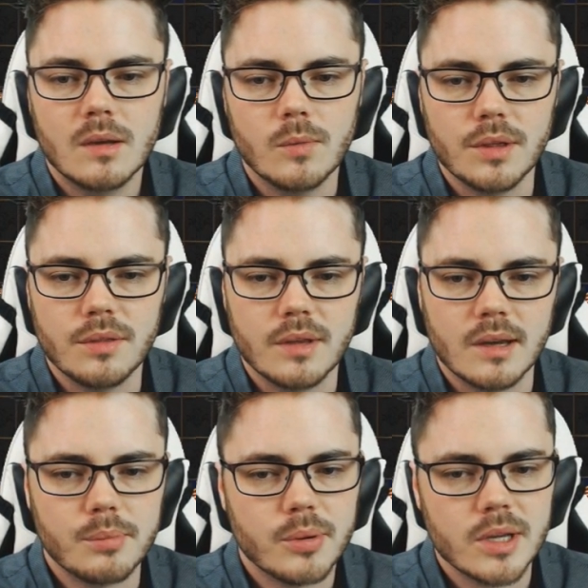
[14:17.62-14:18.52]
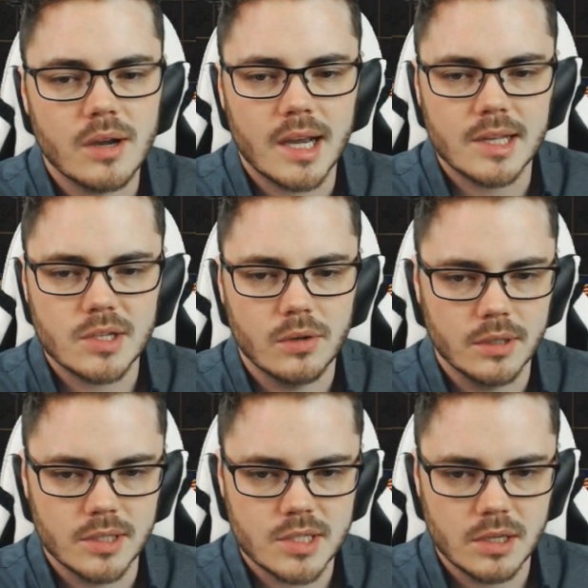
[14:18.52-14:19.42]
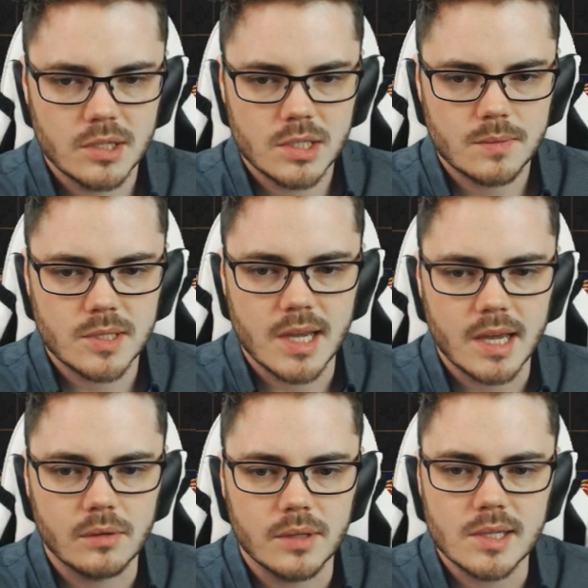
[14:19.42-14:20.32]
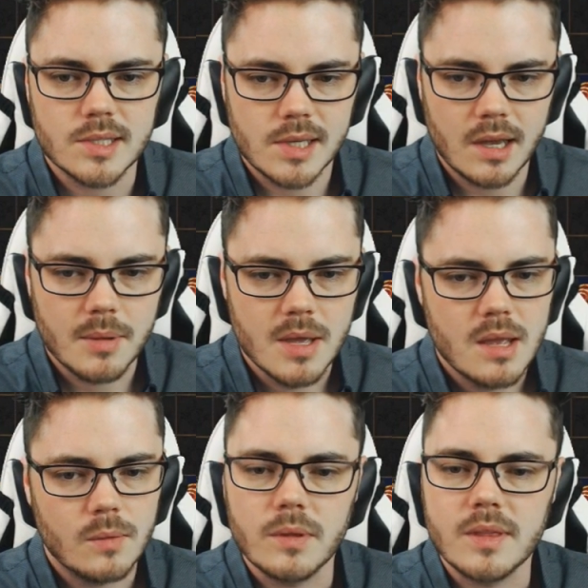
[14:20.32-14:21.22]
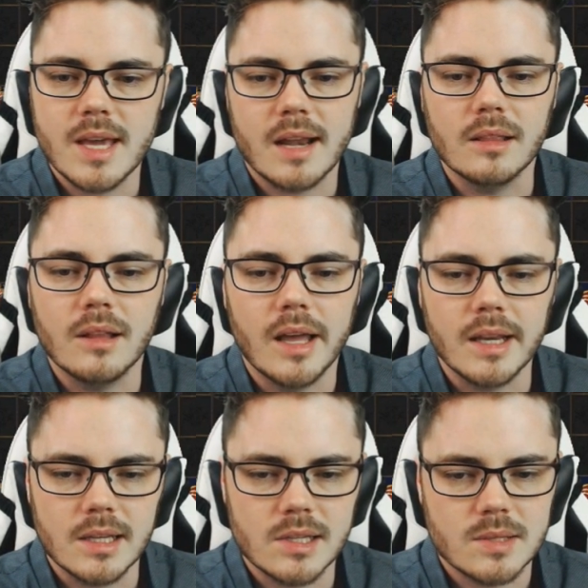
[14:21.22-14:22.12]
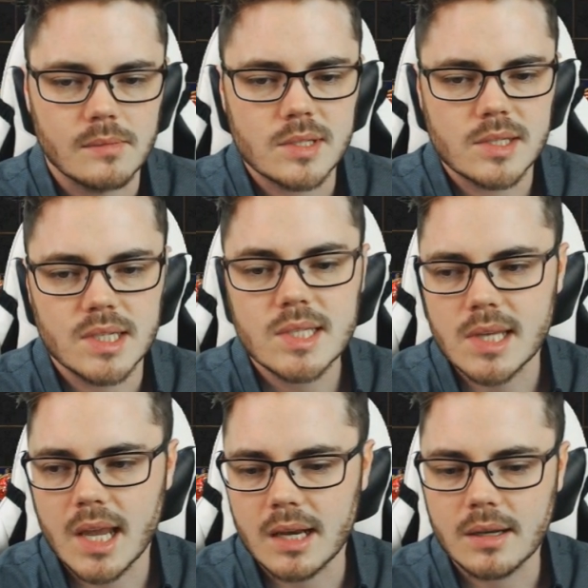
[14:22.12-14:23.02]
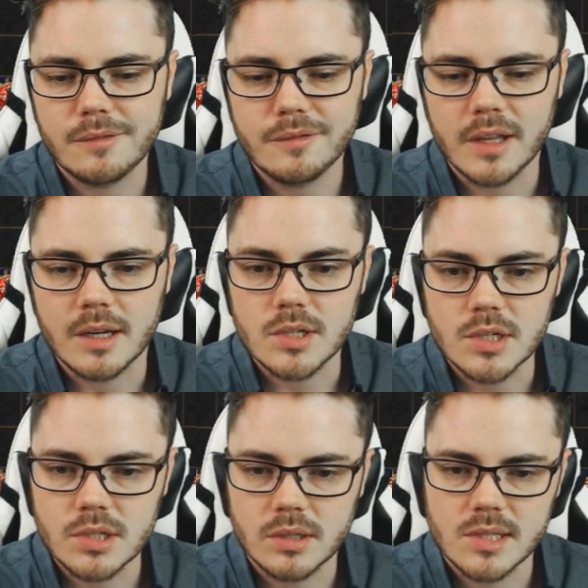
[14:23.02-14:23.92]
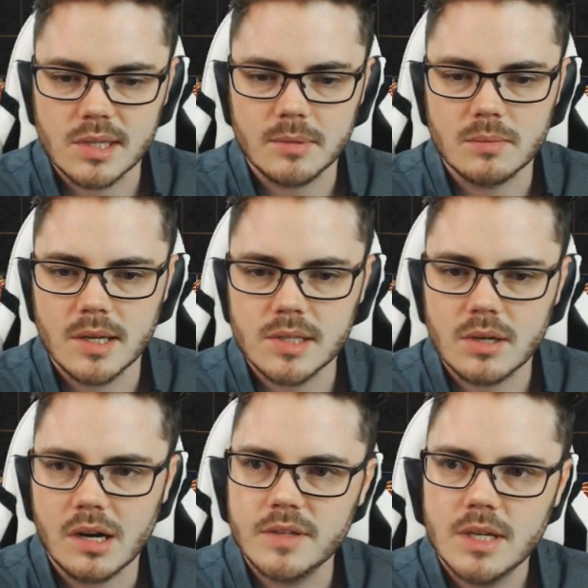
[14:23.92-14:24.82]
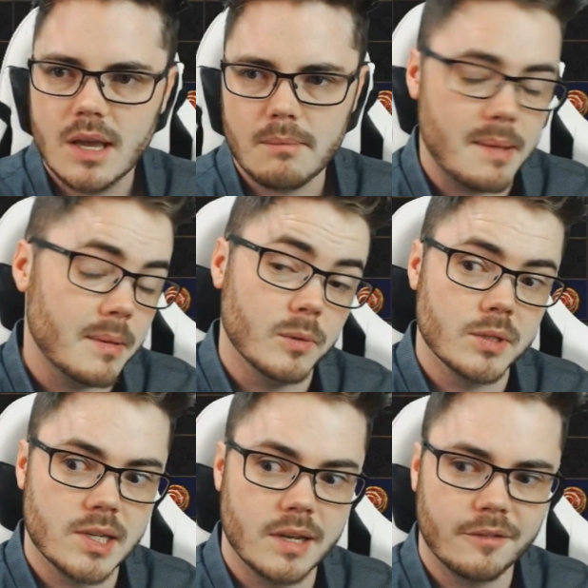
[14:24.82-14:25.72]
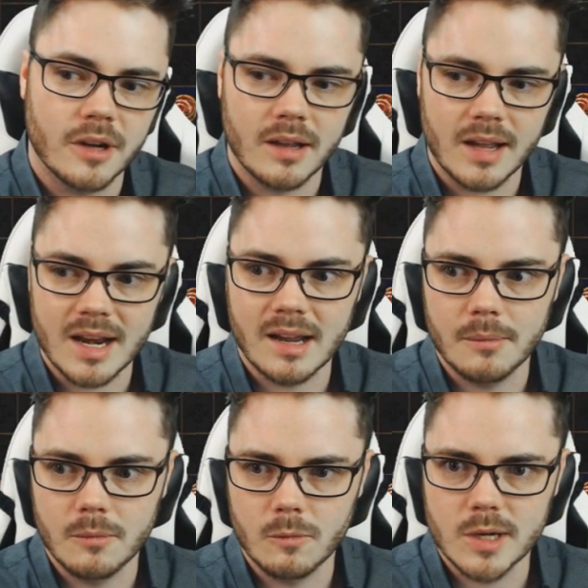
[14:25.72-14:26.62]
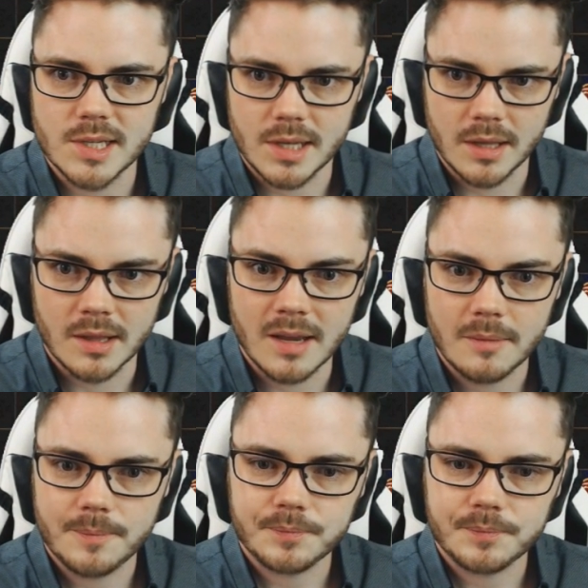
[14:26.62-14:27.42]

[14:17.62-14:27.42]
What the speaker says: with pretty high total intelligence once you add all these up, with the added lightning, some resists, and flat energy shield that I was able to mastercraft. Maybe we'll see if I end up reselling that.